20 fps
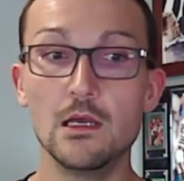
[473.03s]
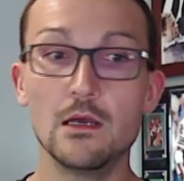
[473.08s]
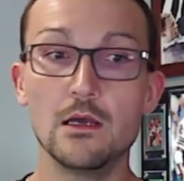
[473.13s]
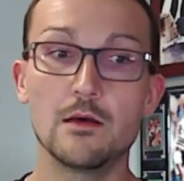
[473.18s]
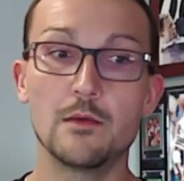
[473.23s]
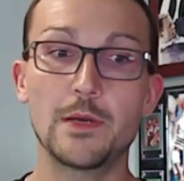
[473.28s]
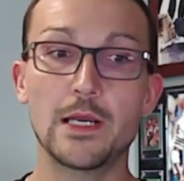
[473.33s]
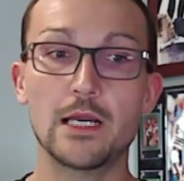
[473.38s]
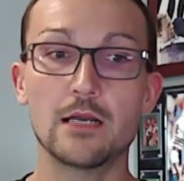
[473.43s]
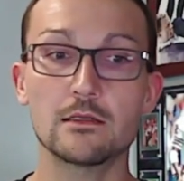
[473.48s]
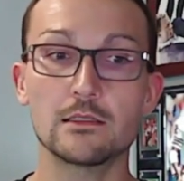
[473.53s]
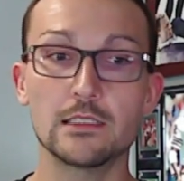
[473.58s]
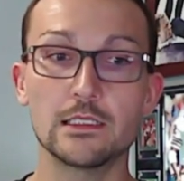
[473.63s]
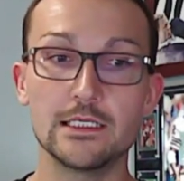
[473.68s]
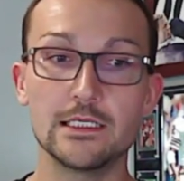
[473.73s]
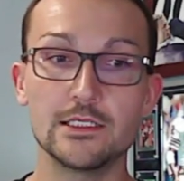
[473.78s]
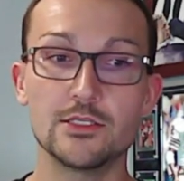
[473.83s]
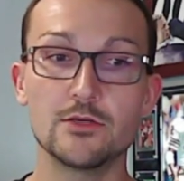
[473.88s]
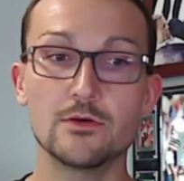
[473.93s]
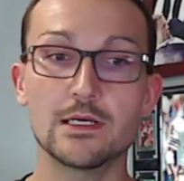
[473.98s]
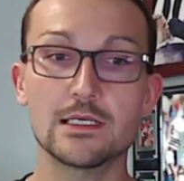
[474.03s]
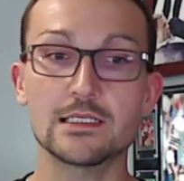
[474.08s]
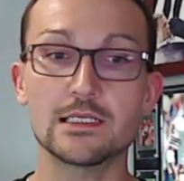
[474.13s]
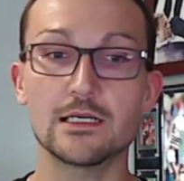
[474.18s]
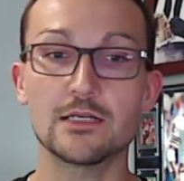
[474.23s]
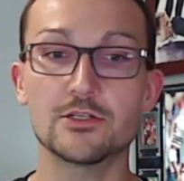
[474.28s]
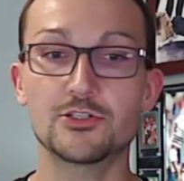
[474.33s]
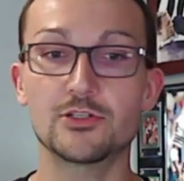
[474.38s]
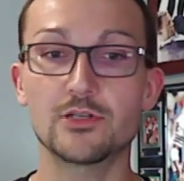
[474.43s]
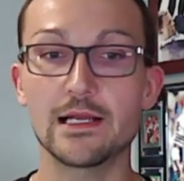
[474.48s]
Apparently, U.S.
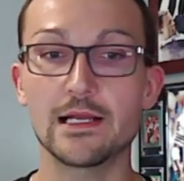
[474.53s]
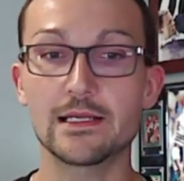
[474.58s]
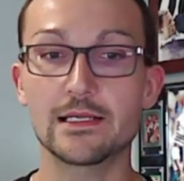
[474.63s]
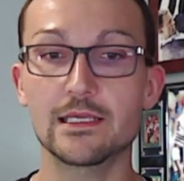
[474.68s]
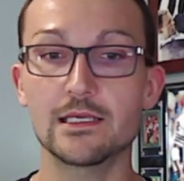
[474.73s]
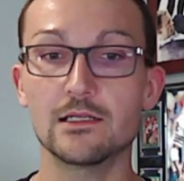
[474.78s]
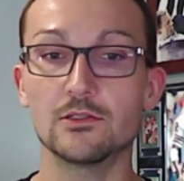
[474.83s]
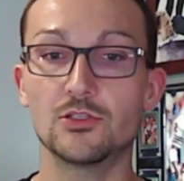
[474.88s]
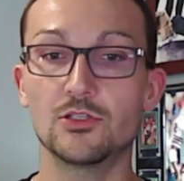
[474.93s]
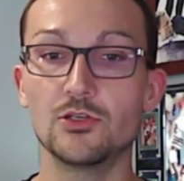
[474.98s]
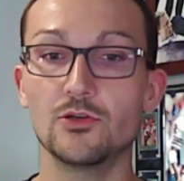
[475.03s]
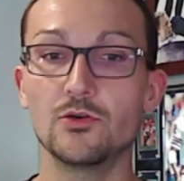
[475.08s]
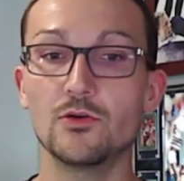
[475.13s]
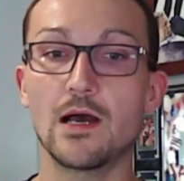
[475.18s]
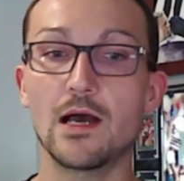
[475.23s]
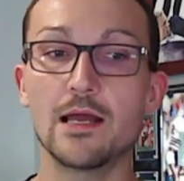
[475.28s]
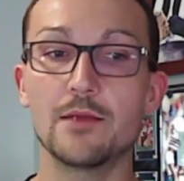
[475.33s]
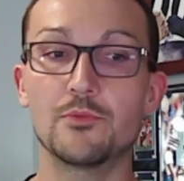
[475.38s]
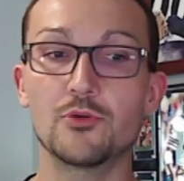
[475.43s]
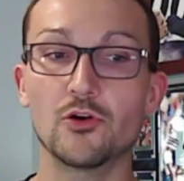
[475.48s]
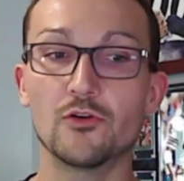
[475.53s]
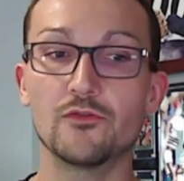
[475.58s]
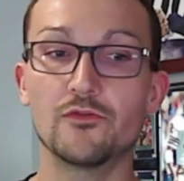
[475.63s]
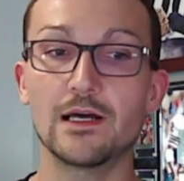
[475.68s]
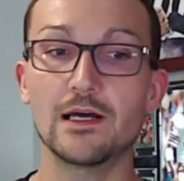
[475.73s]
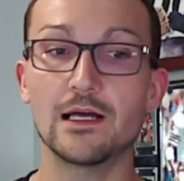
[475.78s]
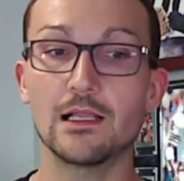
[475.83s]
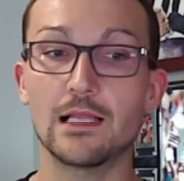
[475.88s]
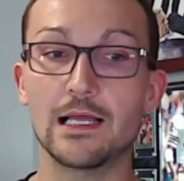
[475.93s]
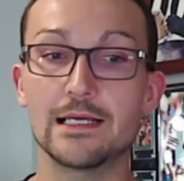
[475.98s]
airstrike killed two
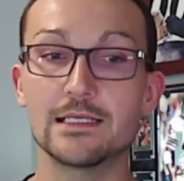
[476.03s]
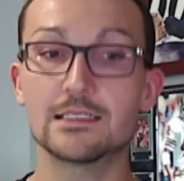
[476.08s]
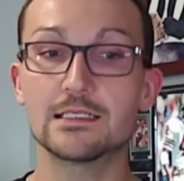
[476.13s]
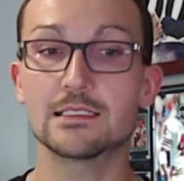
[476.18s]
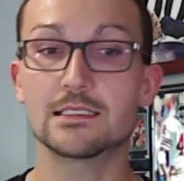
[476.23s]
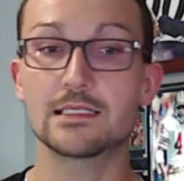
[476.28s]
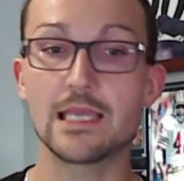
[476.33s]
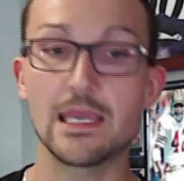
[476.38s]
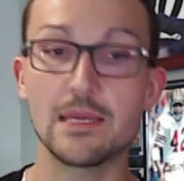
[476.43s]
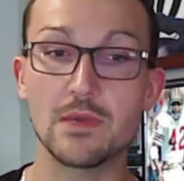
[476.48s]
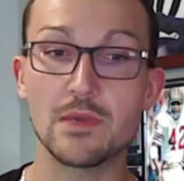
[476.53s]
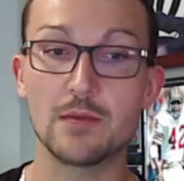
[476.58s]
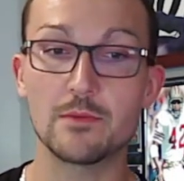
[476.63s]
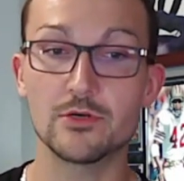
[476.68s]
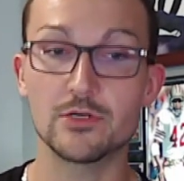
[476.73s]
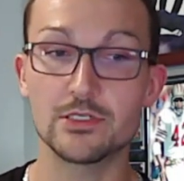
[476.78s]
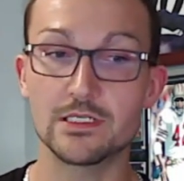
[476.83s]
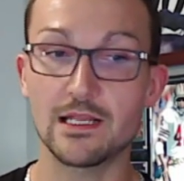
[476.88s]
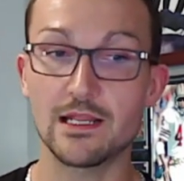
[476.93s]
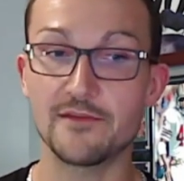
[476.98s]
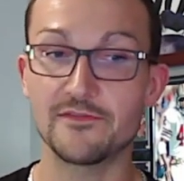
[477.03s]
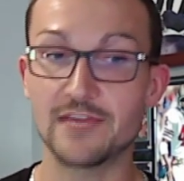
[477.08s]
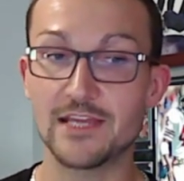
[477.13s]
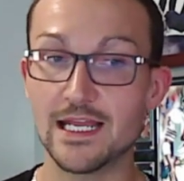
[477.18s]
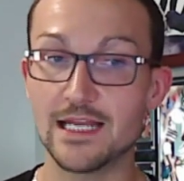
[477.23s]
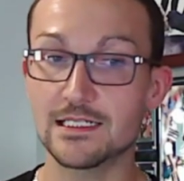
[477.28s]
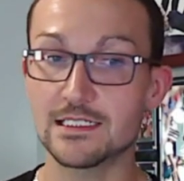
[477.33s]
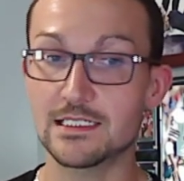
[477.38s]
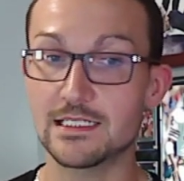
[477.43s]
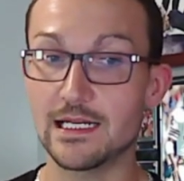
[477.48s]
high-profile ISIS-K members in
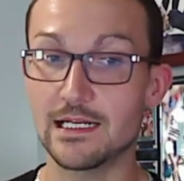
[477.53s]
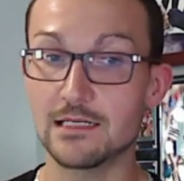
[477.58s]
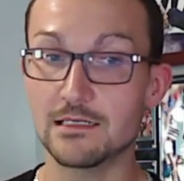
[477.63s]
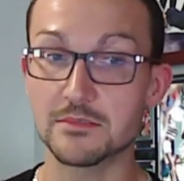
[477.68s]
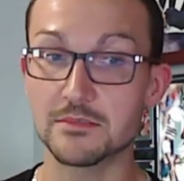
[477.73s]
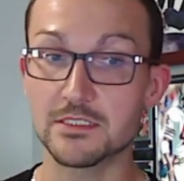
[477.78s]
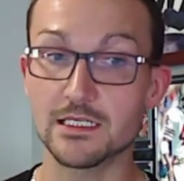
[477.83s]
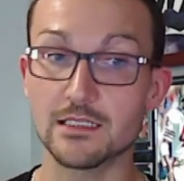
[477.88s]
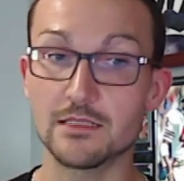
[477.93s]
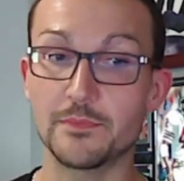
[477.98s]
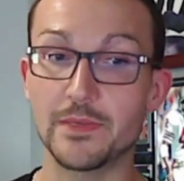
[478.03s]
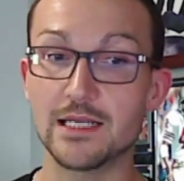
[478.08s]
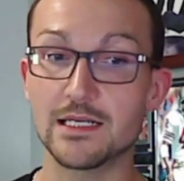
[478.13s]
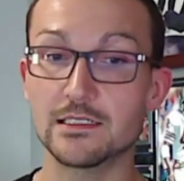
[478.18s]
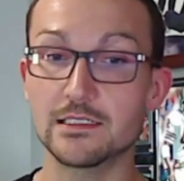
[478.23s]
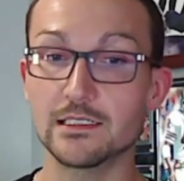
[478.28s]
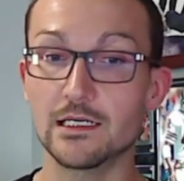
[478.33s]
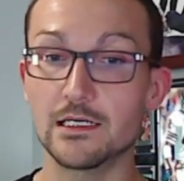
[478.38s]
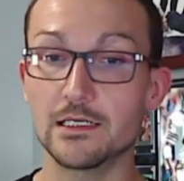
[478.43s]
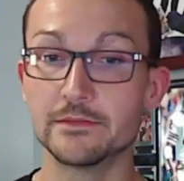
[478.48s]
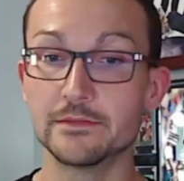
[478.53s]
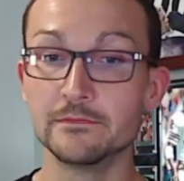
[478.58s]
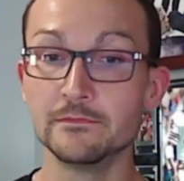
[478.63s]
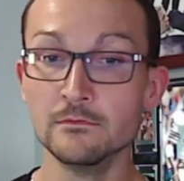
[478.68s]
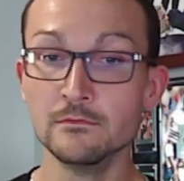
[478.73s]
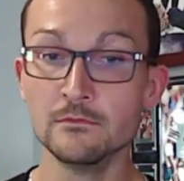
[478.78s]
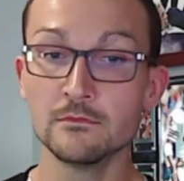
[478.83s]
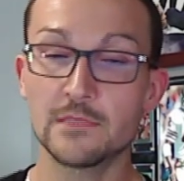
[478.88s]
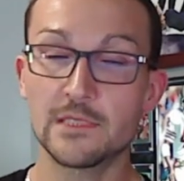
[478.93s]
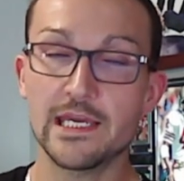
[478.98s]
Afghanistan, said the Pentagon.
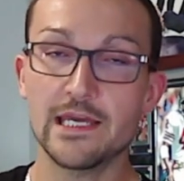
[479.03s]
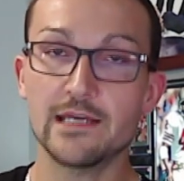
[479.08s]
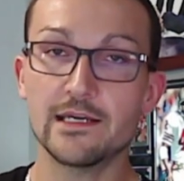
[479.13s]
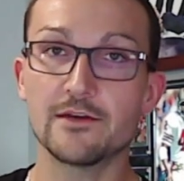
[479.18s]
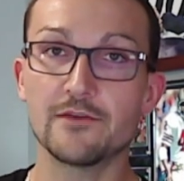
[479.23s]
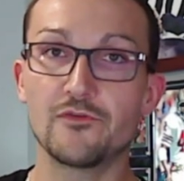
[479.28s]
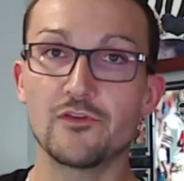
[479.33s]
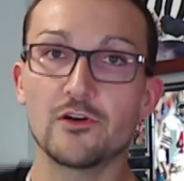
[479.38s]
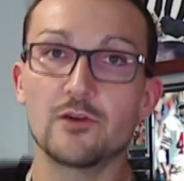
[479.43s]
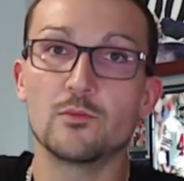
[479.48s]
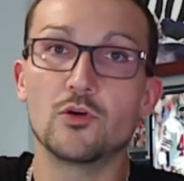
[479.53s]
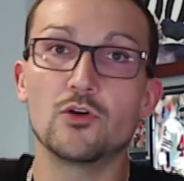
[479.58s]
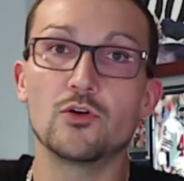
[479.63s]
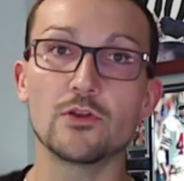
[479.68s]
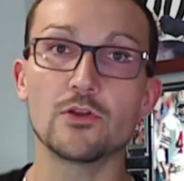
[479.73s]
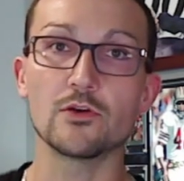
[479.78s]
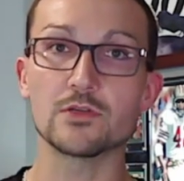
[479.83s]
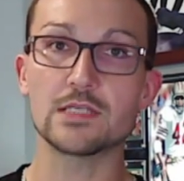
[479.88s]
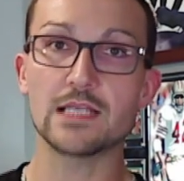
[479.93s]
Can't confirm who those